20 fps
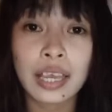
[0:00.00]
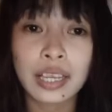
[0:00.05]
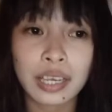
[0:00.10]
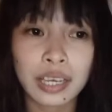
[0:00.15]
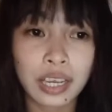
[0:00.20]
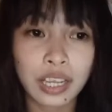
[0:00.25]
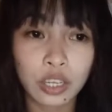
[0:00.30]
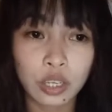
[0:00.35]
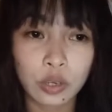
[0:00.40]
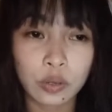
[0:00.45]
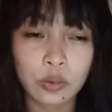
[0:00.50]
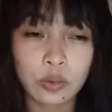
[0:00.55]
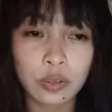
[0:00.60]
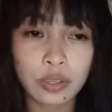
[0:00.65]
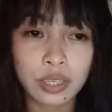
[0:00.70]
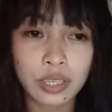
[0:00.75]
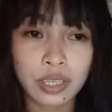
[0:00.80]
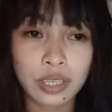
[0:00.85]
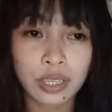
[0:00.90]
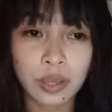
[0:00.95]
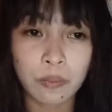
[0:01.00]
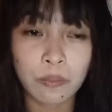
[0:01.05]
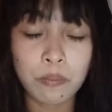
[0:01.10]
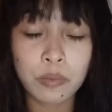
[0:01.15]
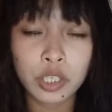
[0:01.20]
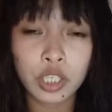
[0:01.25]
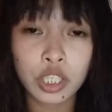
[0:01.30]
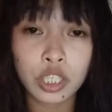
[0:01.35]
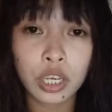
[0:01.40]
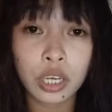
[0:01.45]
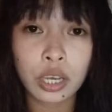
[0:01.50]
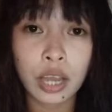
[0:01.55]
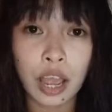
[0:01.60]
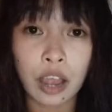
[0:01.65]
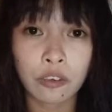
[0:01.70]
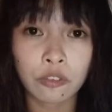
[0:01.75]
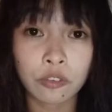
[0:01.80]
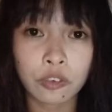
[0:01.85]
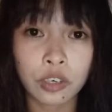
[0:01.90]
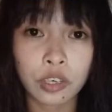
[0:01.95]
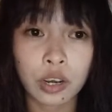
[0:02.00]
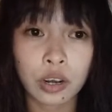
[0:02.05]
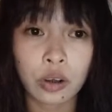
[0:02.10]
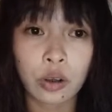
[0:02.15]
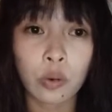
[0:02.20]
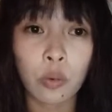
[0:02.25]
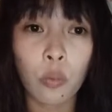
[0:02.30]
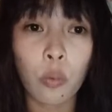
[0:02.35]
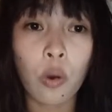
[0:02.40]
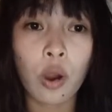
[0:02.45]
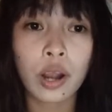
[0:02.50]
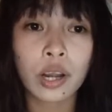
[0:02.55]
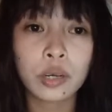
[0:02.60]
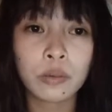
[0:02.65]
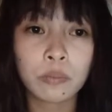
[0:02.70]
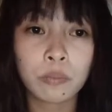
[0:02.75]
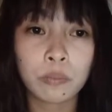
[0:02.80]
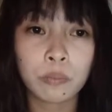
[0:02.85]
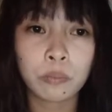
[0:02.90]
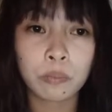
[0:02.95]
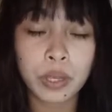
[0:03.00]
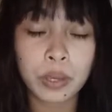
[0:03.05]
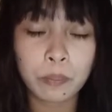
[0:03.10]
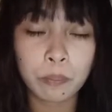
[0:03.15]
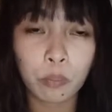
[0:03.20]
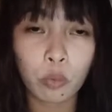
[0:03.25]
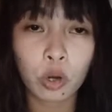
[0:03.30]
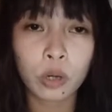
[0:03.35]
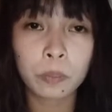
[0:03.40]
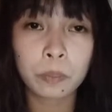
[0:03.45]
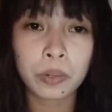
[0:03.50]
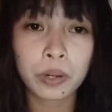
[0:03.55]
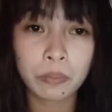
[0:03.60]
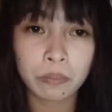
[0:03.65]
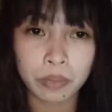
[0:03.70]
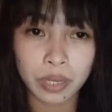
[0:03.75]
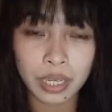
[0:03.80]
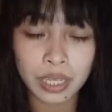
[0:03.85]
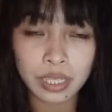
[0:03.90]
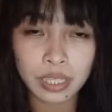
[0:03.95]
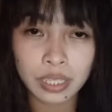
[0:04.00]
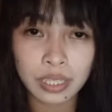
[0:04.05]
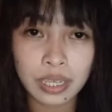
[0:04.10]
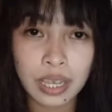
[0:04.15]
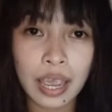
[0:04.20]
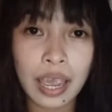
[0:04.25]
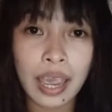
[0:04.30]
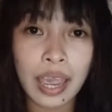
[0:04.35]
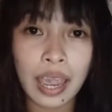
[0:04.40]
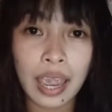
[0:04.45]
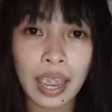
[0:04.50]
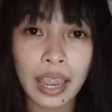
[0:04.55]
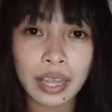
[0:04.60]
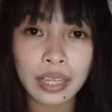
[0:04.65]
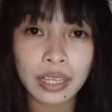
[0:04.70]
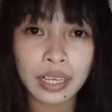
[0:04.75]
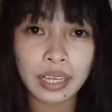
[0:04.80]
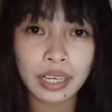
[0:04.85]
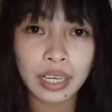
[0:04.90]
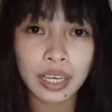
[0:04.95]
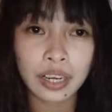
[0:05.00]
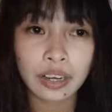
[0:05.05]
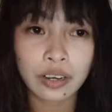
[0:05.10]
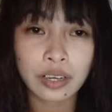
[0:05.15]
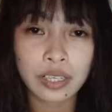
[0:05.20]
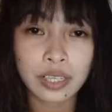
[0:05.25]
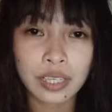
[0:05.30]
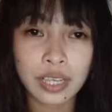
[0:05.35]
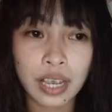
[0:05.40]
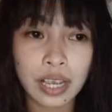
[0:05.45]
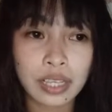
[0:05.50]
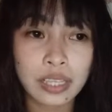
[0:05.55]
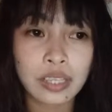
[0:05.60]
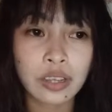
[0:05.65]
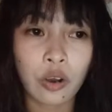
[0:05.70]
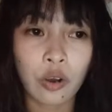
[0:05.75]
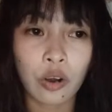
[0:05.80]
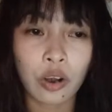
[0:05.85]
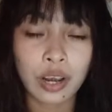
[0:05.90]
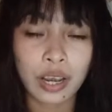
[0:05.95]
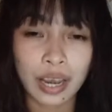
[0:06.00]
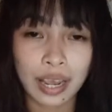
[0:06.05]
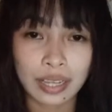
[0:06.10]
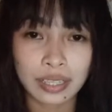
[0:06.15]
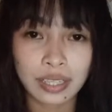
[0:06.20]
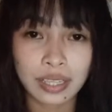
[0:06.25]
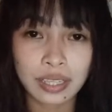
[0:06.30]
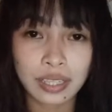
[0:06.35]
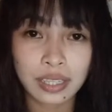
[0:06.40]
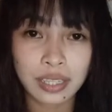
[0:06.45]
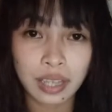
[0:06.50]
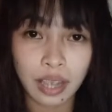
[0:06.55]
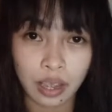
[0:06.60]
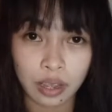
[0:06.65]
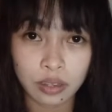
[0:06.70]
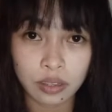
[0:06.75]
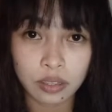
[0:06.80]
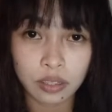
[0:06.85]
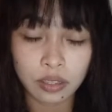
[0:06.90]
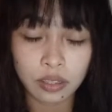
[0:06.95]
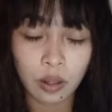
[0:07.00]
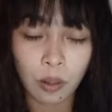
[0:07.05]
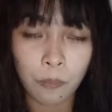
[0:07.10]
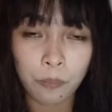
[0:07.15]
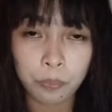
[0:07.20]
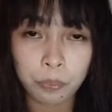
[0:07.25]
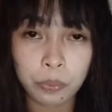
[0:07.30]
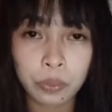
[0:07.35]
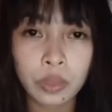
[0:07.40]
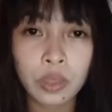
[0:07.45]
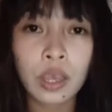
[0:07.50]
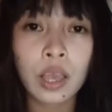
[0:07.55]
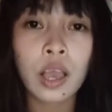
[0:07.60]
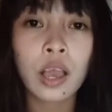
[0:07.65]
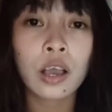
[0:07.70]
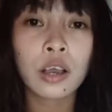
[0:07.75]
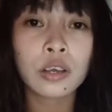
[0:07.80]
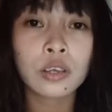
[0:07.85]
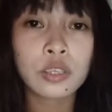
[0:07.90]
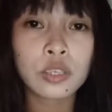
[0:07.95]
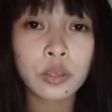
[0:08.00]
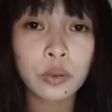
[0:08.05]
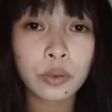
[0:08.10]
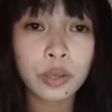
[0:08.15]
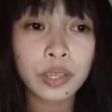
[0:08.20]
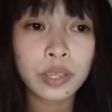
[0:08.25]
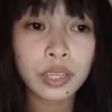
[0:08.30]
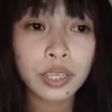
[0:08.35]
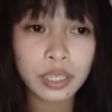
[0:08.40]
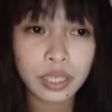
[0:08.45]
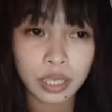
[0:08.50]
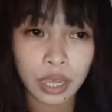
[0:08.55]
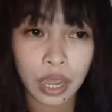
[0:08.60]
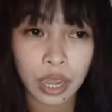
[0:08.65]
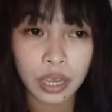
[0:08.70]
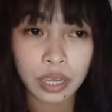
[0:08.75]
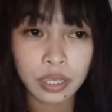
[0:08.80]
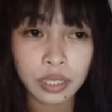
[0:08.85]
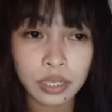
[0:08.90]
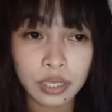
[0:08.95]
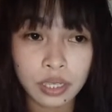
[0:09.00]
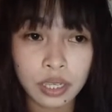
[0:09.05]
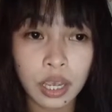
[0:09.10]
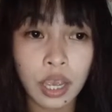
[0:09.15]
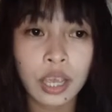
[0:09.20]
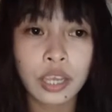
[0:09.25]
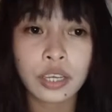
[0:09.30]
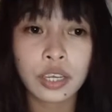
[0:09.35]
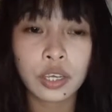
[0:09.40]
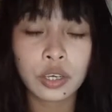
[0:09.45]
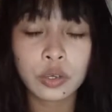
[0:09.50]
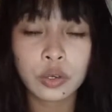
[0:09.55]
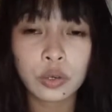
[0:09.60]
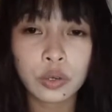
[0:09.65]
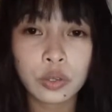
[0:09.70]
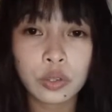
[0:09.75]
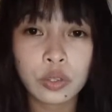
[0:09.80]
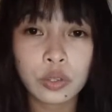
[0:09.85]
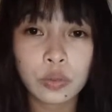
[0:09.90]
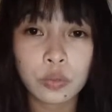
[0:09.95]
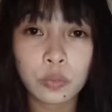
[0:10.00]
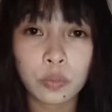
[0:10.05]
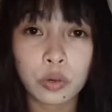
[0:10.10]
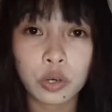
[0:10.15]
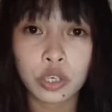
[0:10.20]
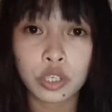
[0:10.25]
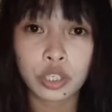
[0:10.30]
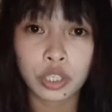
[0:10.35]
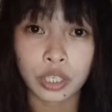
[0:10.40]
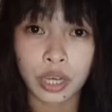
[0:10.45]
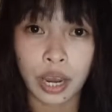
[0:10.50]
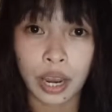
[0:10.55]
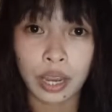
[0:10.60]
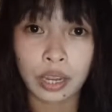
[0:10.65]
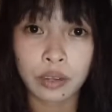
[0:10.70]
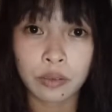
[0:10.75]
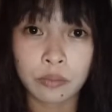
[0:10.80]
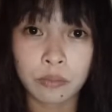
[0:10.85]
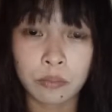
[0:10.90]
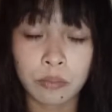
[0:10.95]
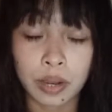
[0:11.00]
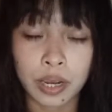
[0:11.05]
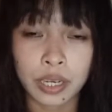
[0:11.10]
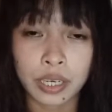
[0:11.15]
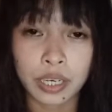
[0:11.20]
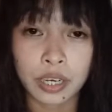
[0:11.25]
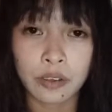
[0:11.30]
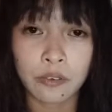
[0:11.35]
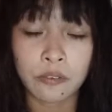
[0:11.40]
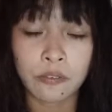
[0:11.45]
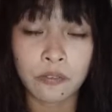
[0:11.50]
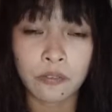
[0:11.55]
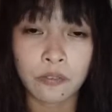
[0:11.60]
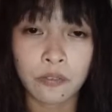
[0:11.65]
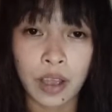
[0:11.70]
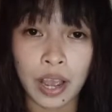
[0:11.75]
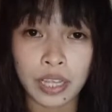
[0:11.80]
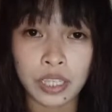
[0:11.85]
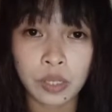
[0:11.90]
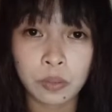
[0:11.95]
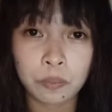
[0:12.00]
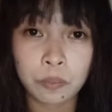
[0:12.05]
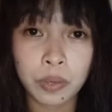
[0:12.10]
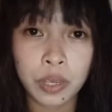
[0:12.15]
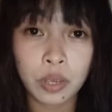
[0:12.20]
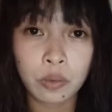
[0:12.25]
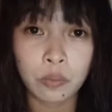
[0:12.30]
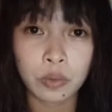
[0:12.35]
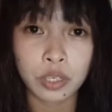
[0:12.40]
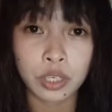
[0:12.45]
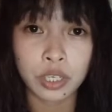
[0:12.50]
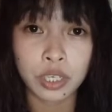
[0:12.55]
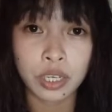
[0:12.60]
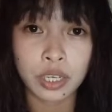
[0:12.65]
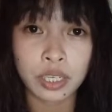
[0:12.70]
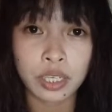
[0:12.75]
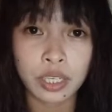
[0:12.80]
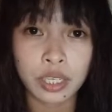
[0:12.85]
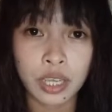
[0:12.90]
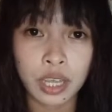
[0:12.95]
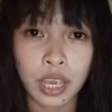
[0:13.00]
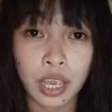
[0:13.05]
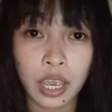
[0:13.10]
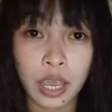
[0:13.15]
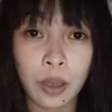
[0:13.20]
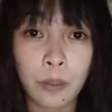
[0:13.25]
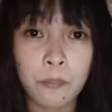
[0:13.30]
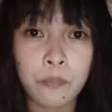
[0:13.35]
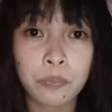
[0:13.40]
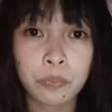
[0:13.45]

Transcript: It includes the submission after the required import permits, any clearances or licenses. So in this case, the goods were checked by the BOC, which is the